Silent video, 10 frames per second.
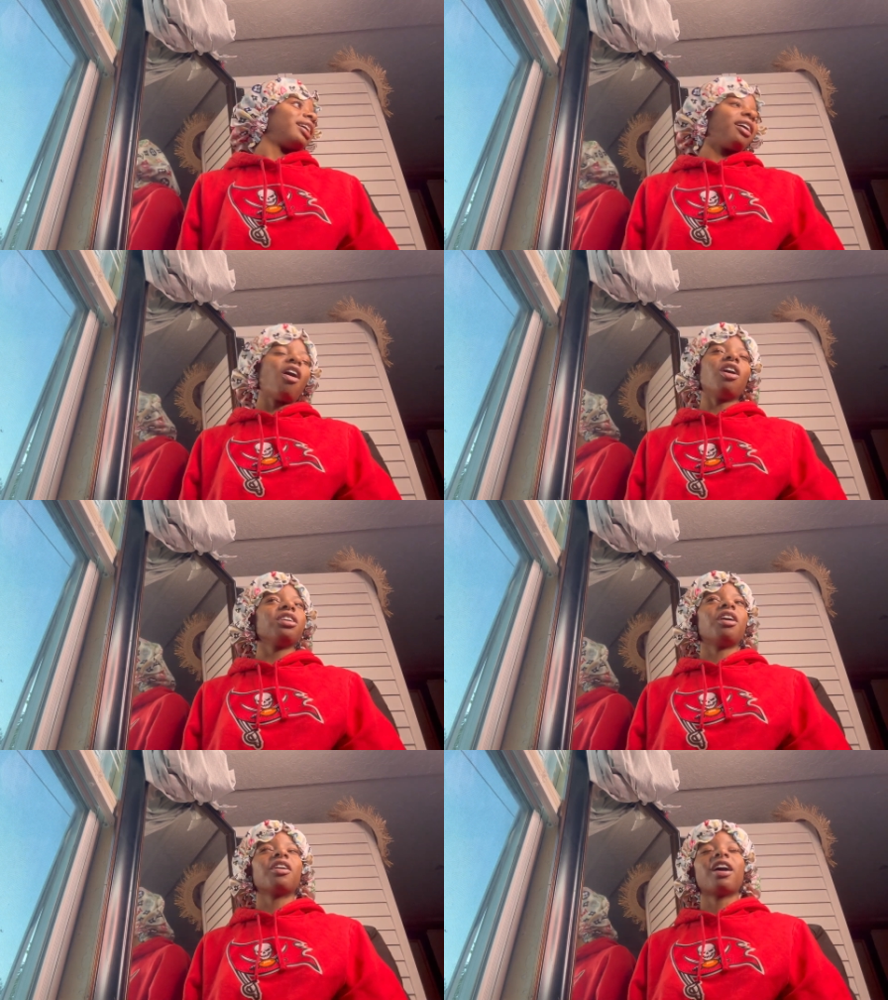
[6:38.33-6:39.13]
Like, all
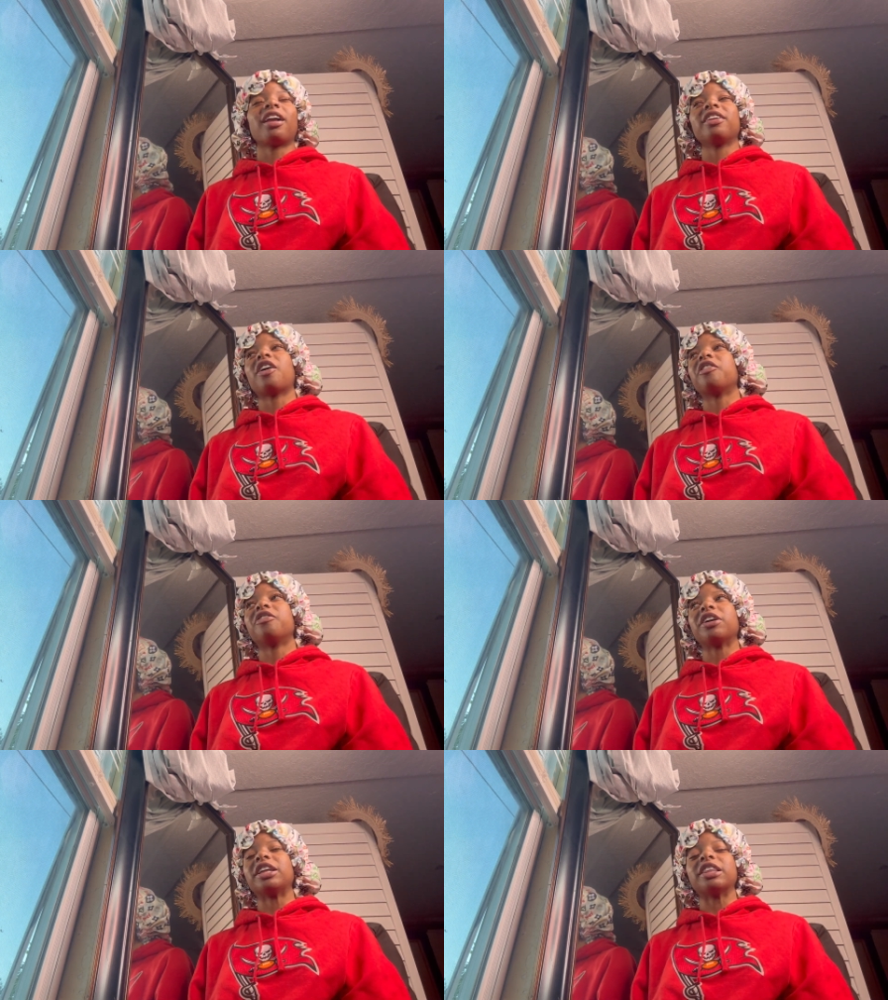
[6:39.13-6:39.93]
y'all got it, y'all
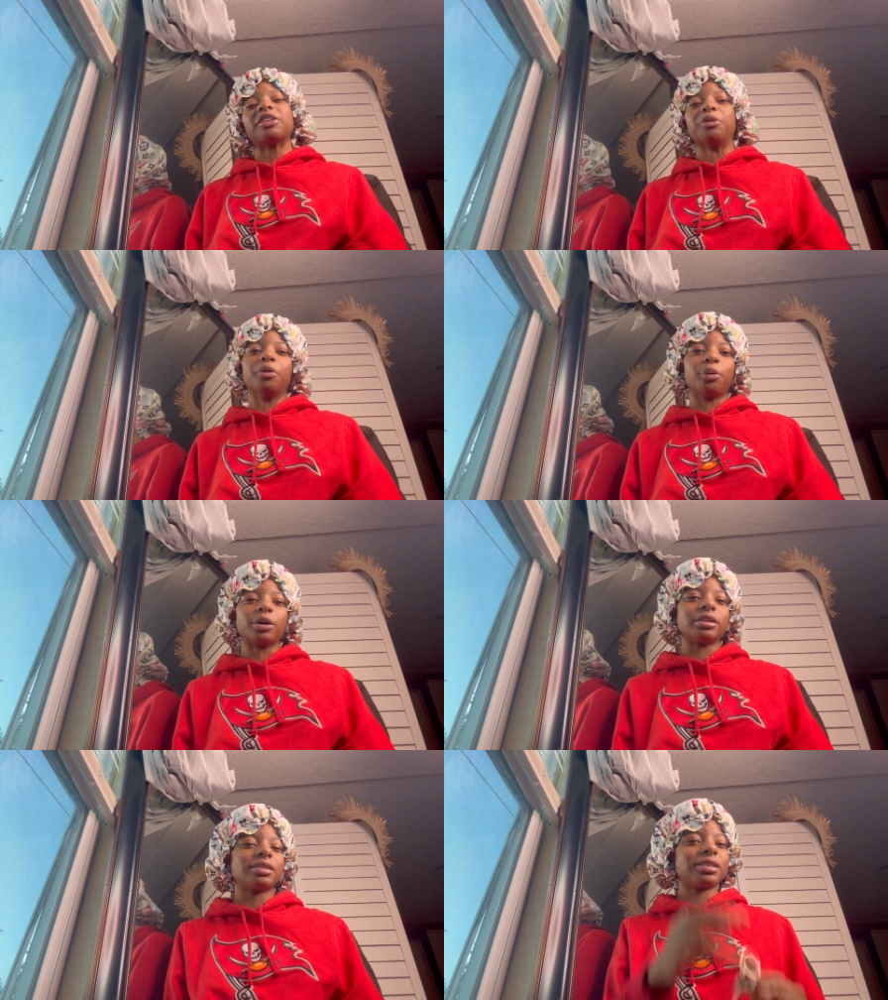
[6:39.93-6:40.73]
fucking little
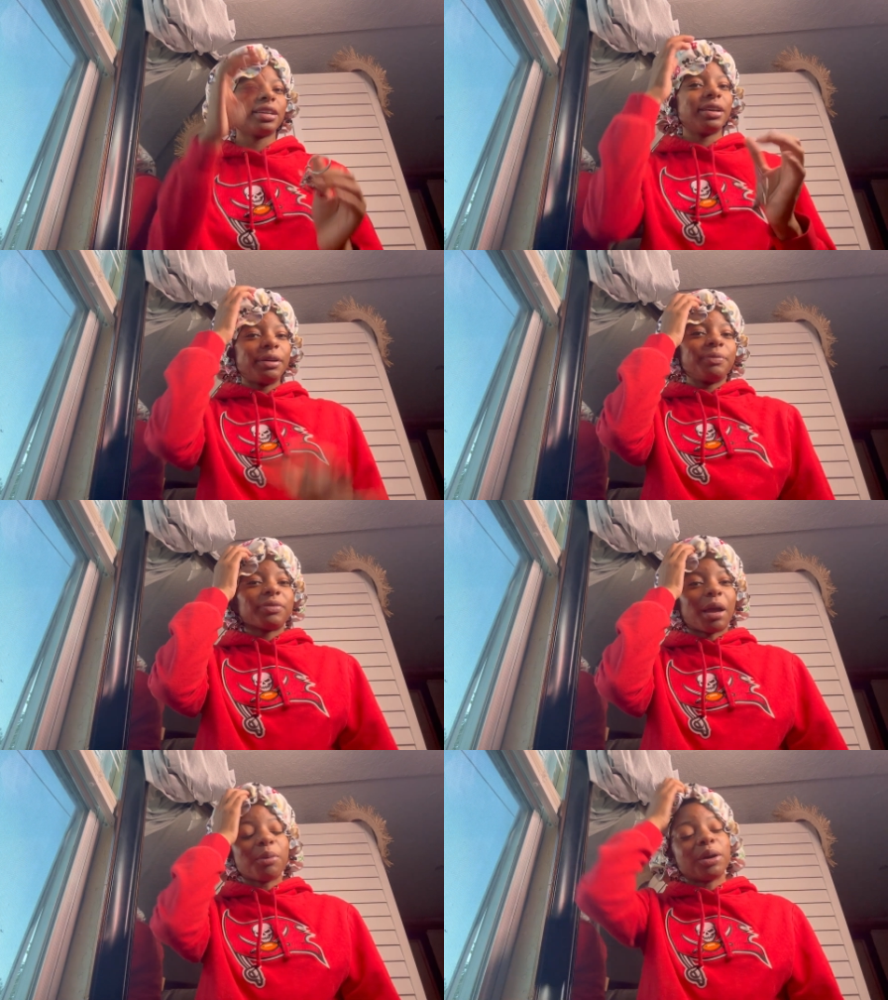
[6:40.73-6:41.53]
whores.
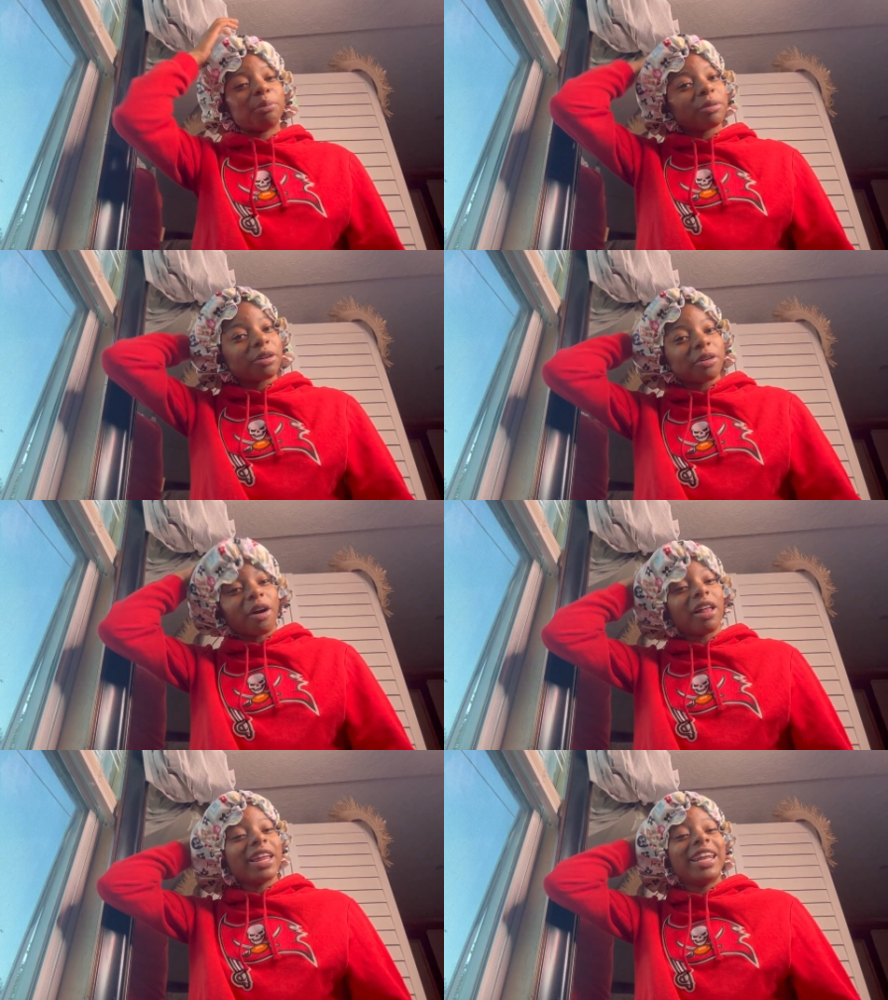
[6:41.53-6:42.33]
I'm gonna blurt all of